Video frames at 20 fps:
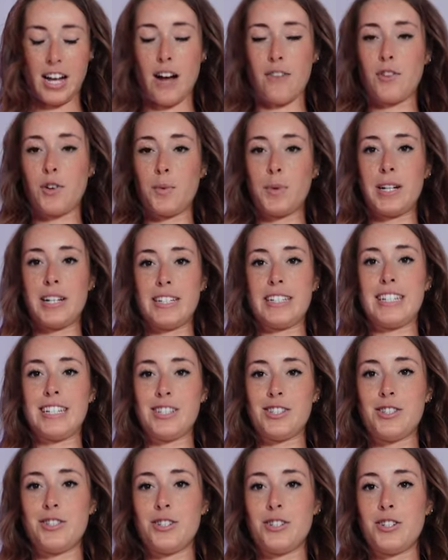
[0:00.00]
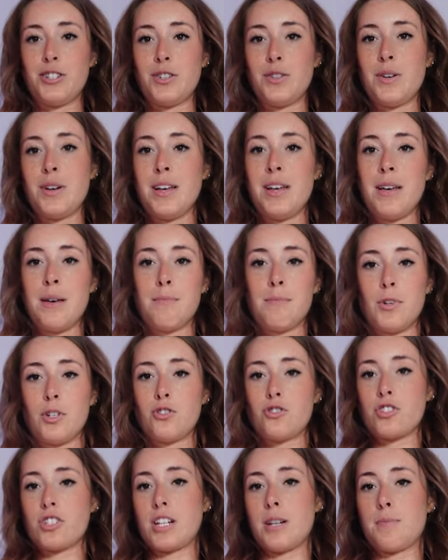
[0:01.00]
cover what it needs to, but you're
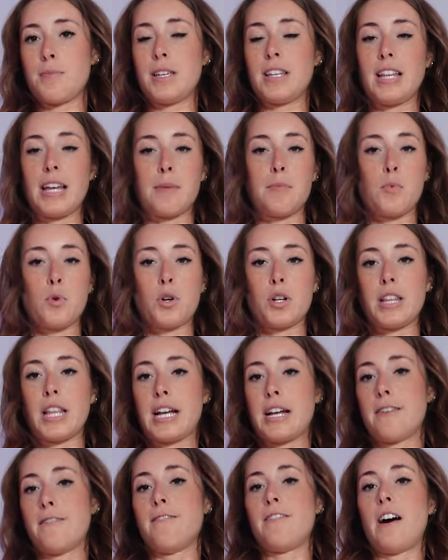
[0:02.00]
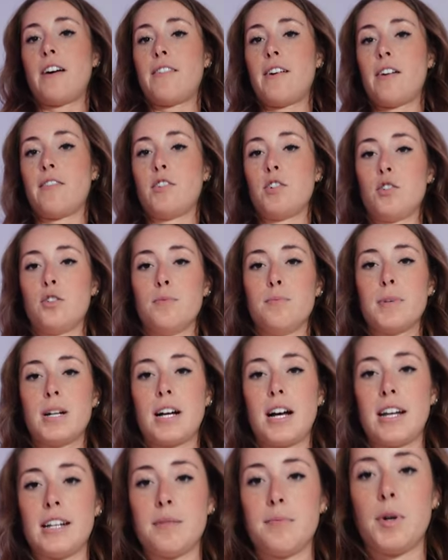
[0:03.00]
just gonna be like more like a ba ba boom
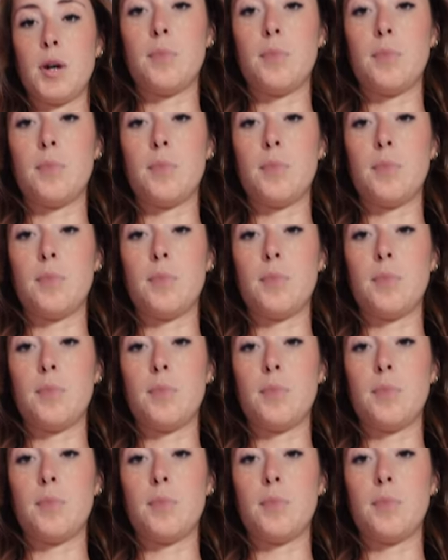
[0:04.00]
kind of